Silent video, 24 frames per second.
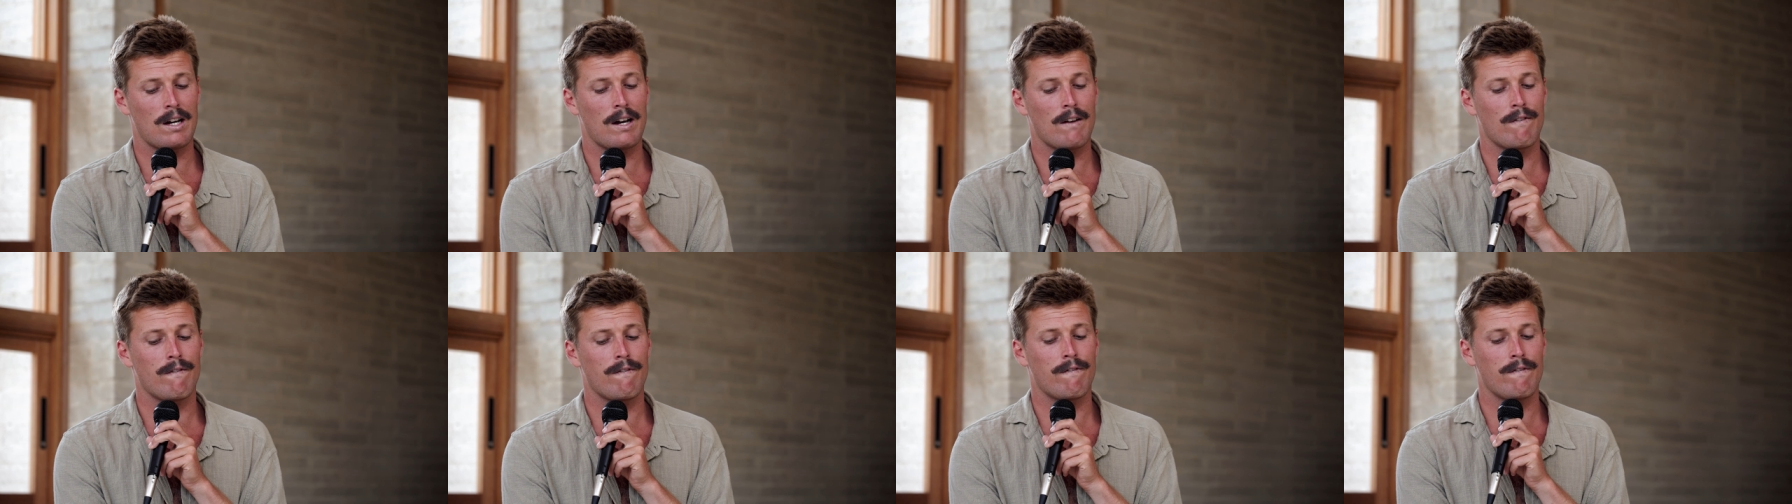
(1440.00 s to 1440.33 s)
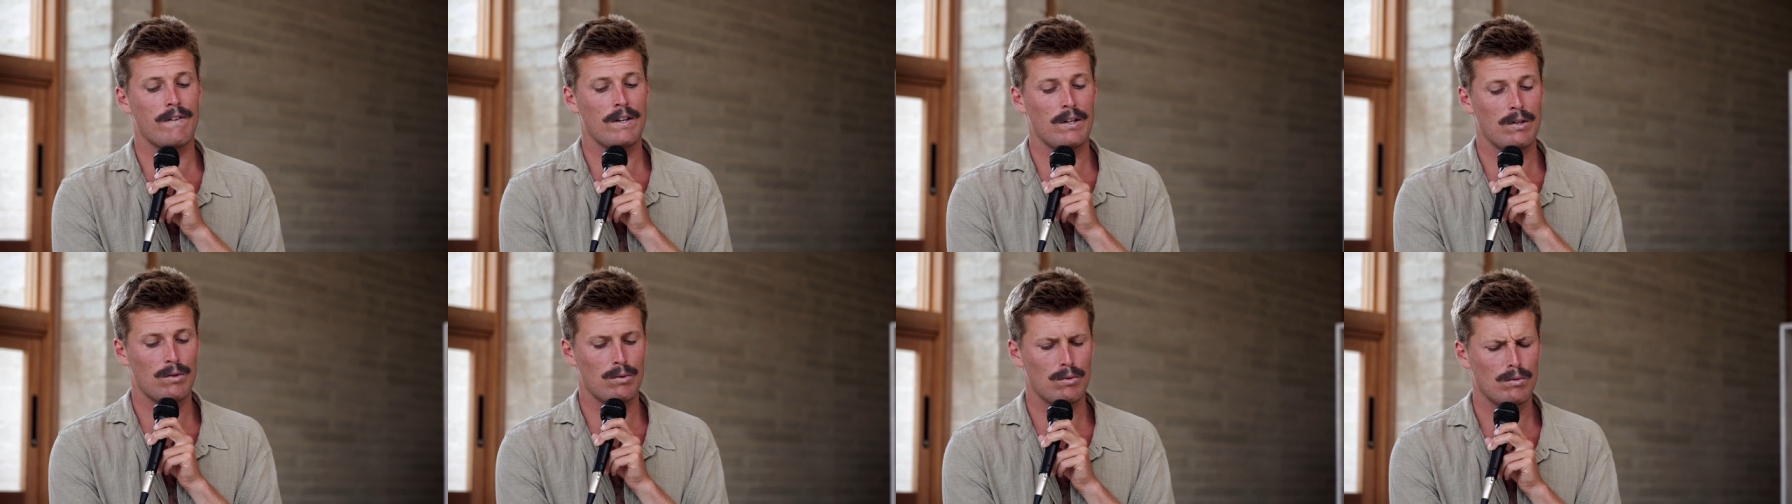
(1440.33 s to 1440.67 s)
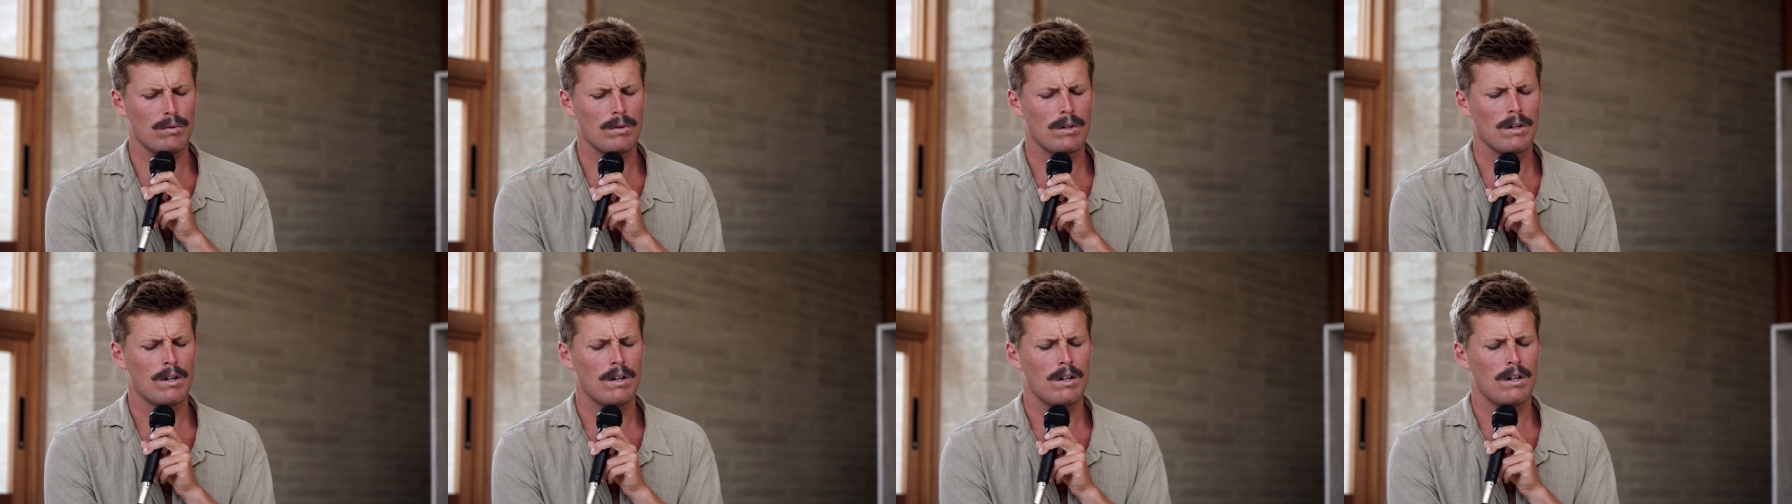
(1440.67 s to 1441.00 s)
I
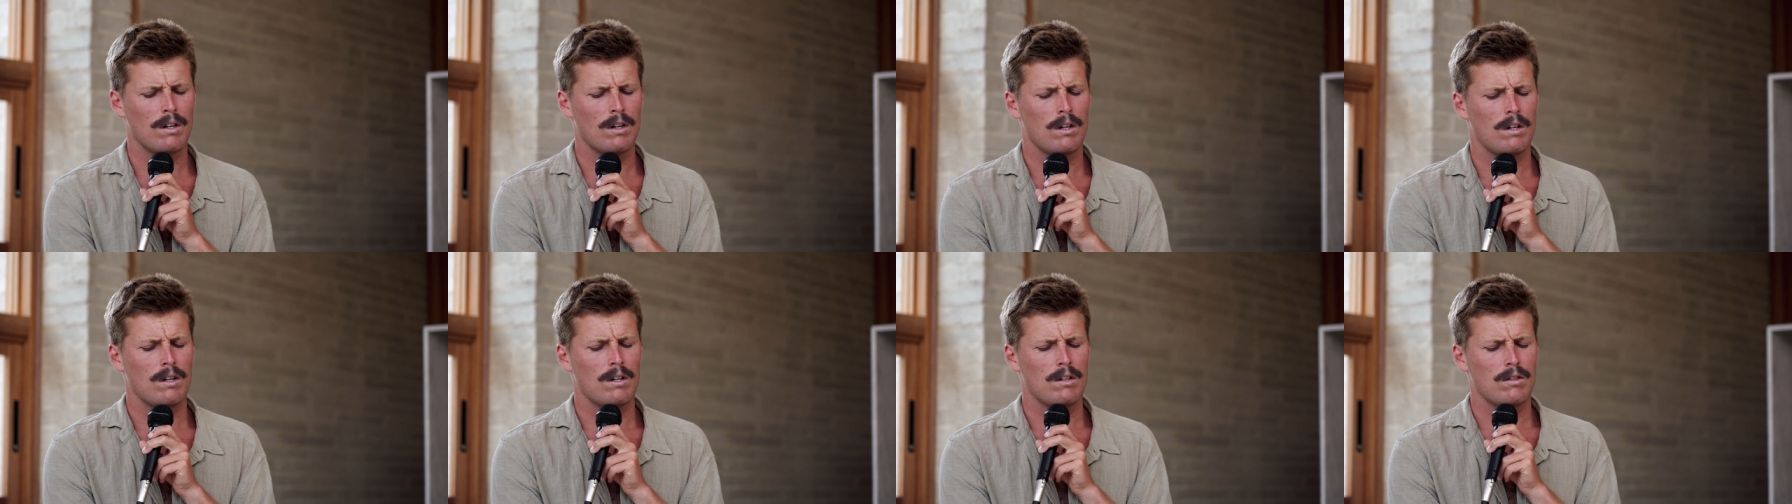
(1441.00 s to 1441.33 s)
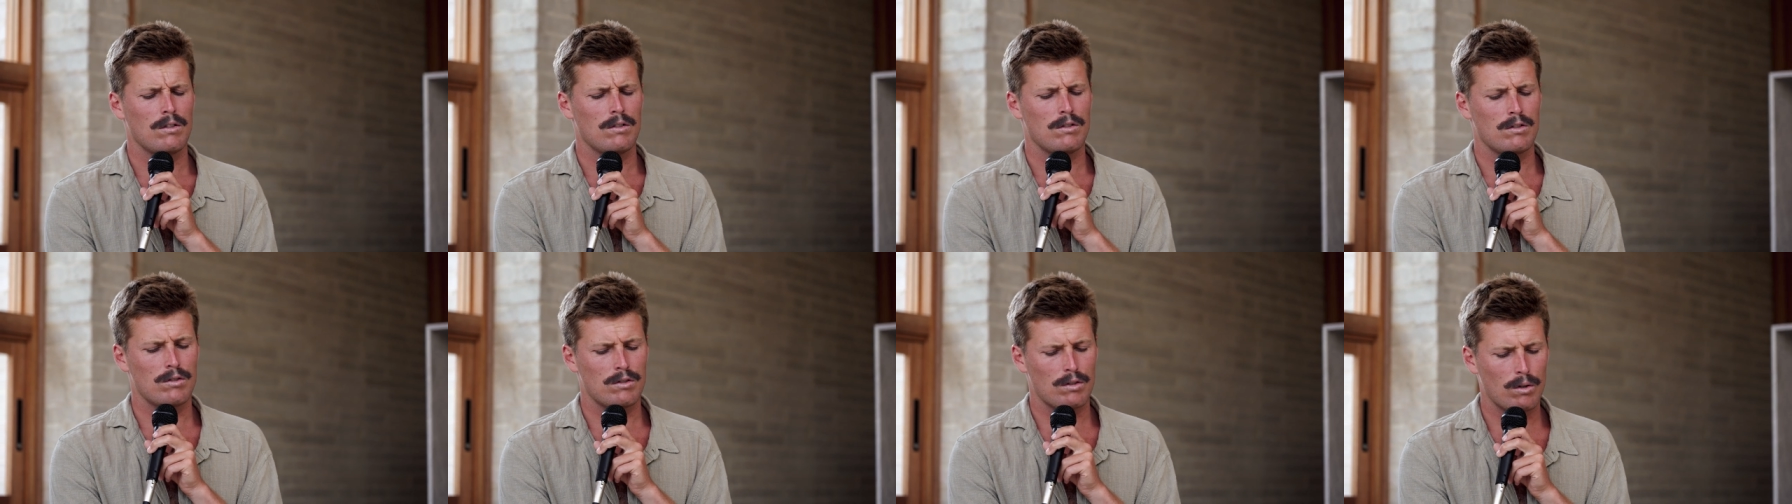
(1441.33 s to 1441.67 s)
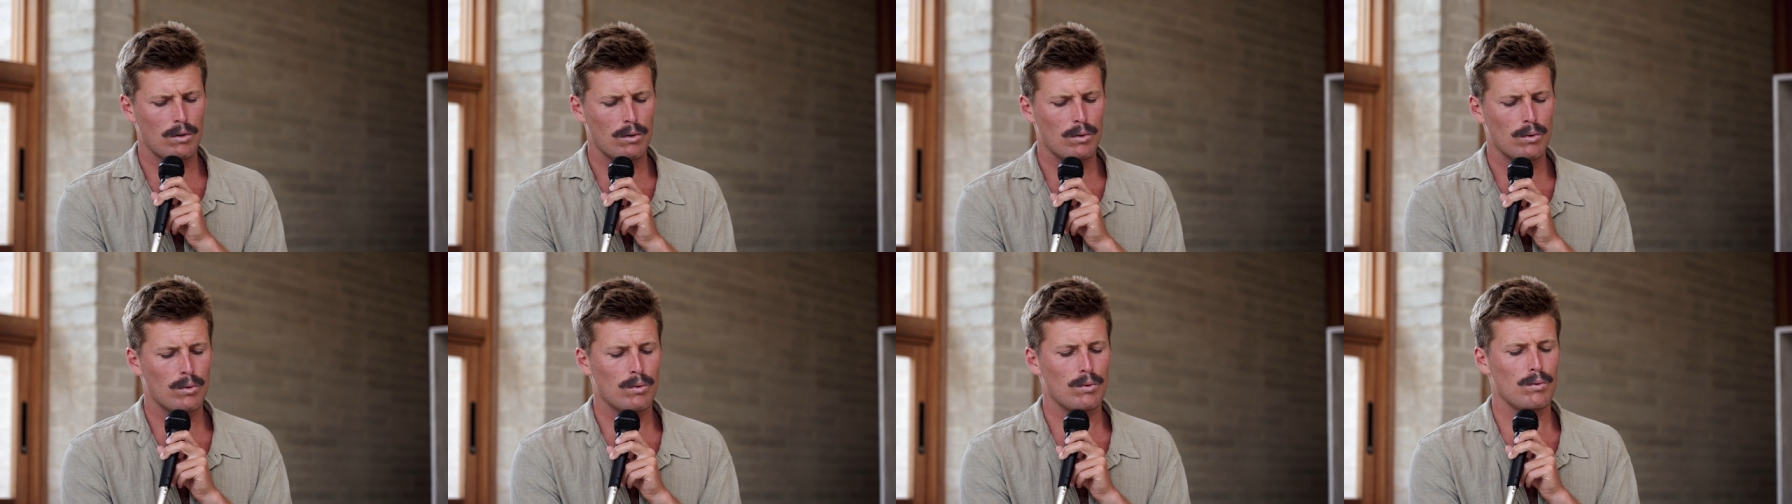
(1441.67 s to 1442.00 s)
feel
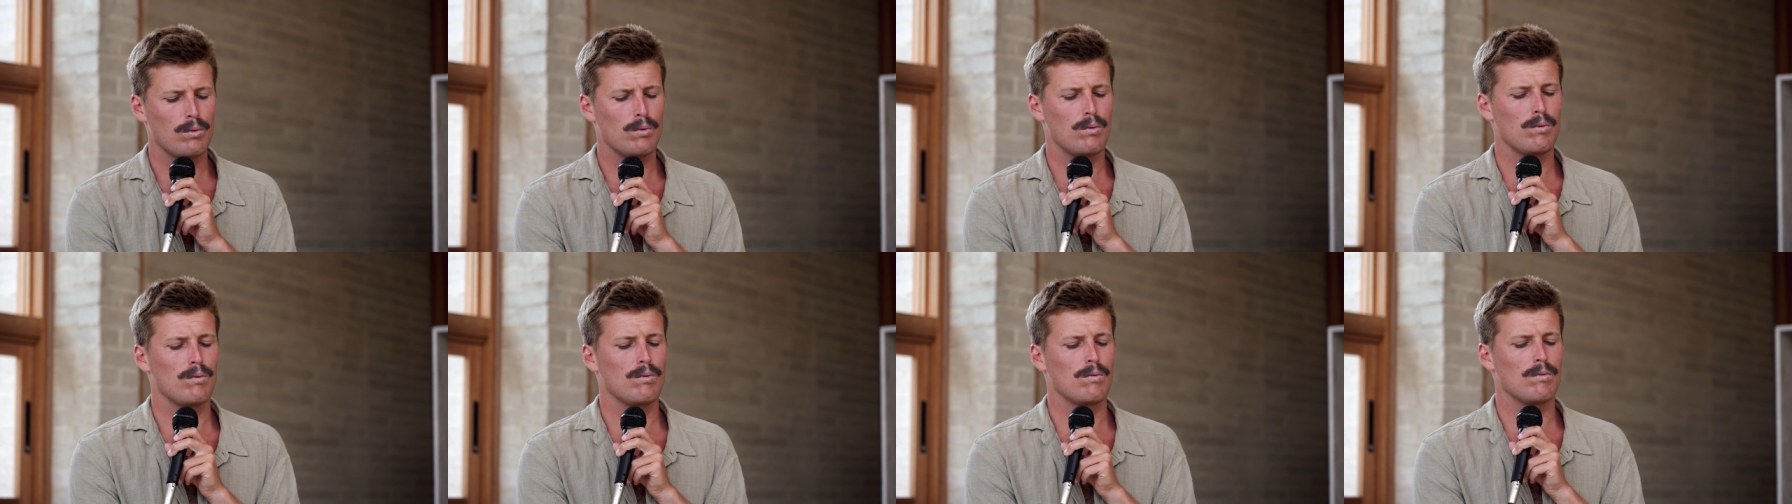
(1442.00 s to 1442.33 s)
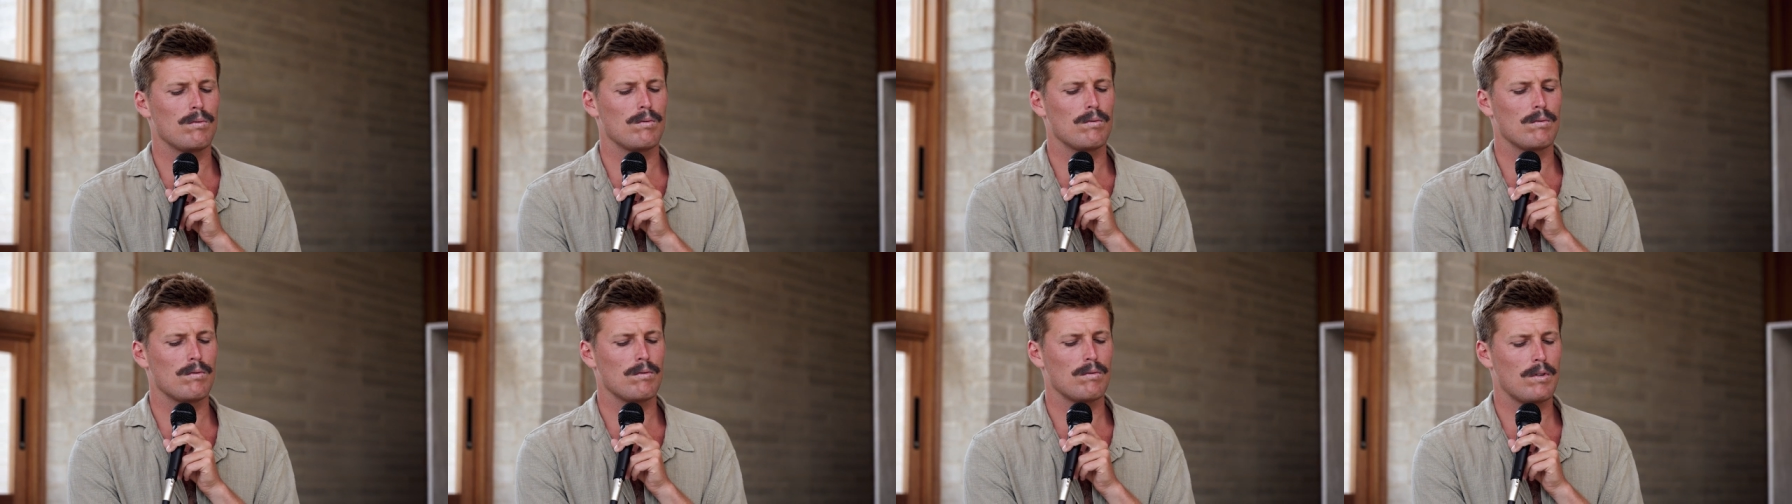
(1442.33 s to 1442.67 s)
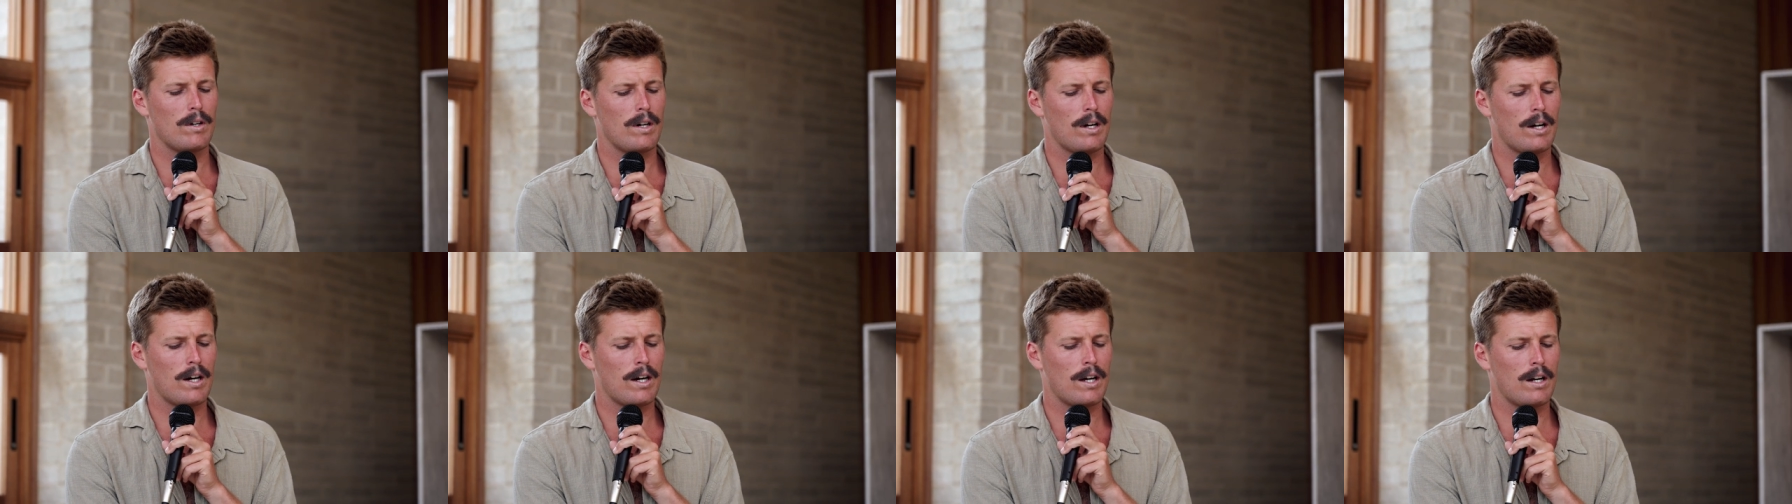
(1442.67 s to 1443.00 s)
so
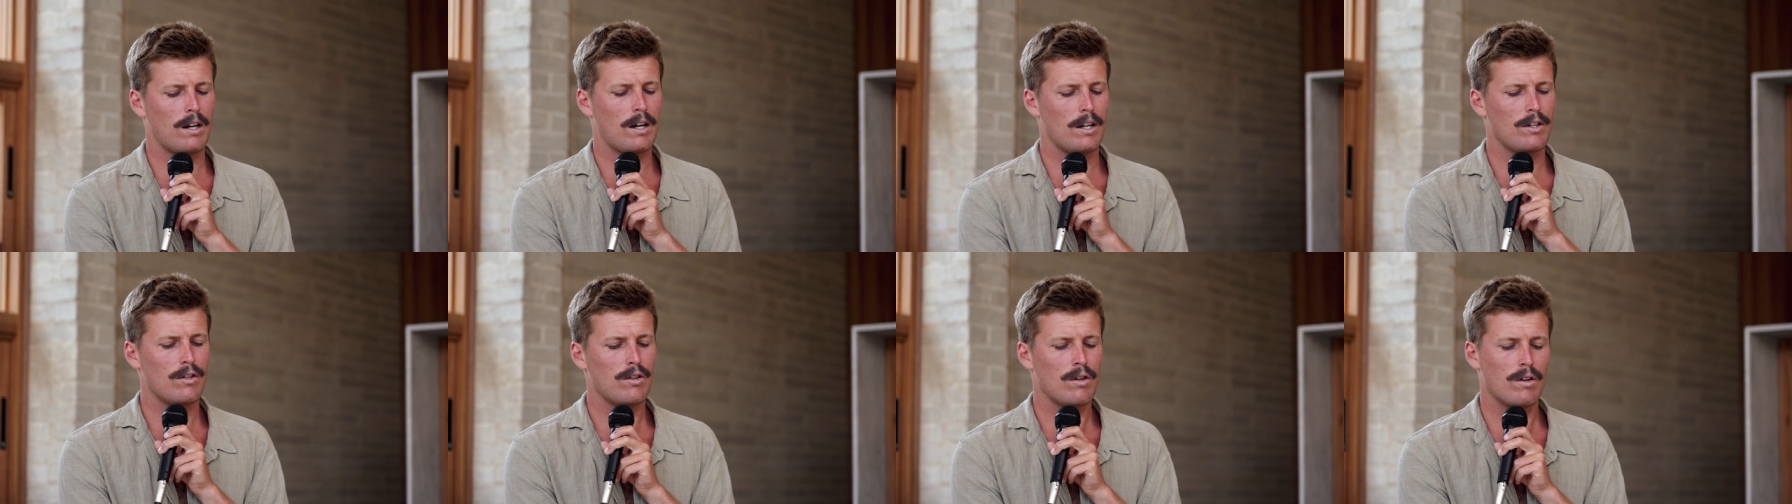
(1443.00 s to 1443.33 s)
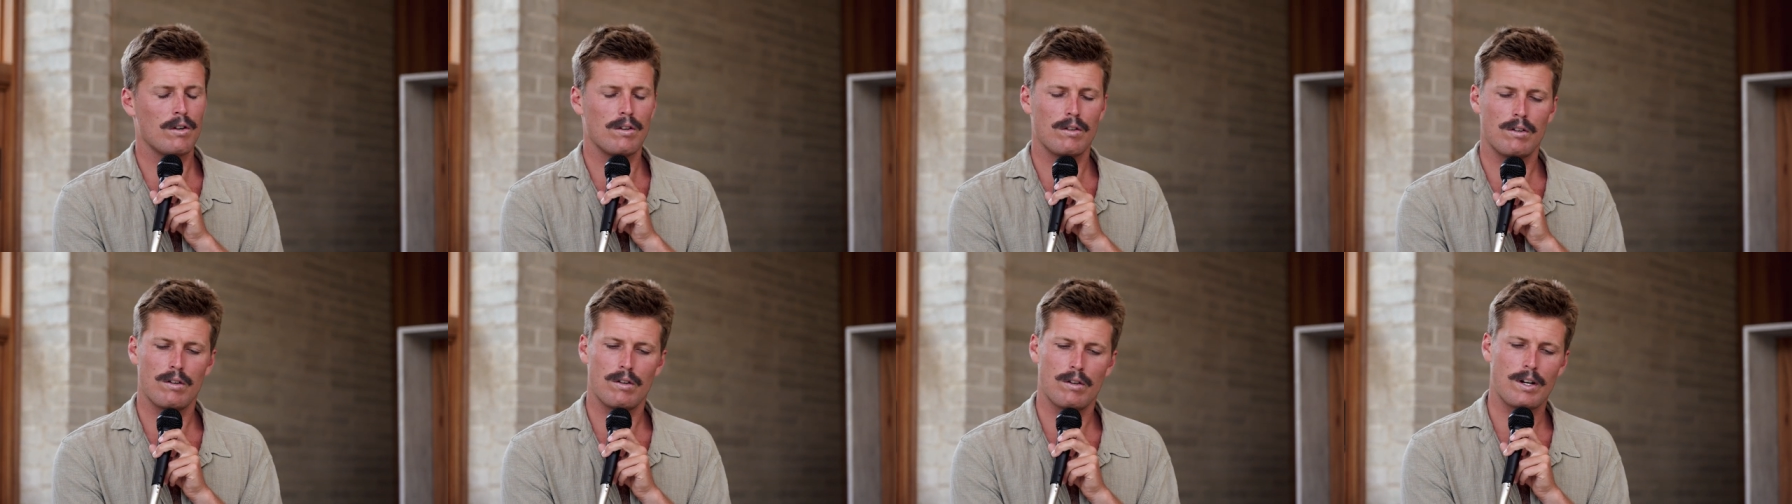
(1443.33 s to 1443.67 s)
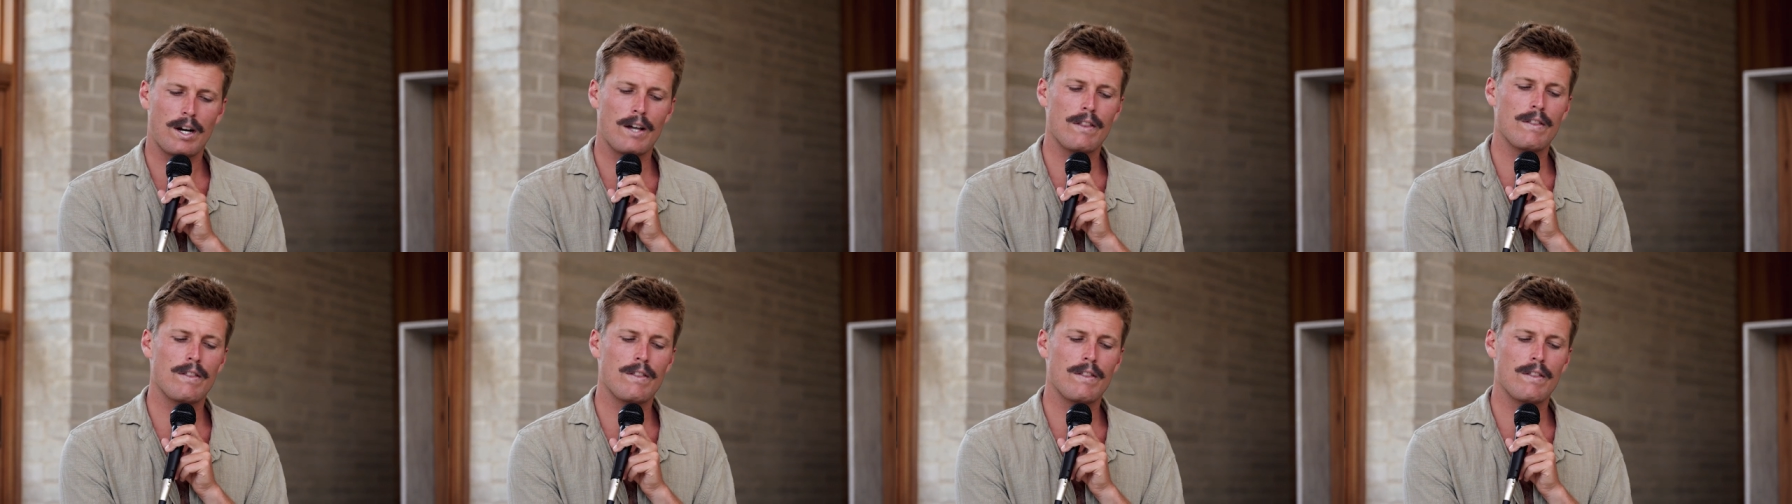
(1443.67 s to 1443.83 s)
and I don't know.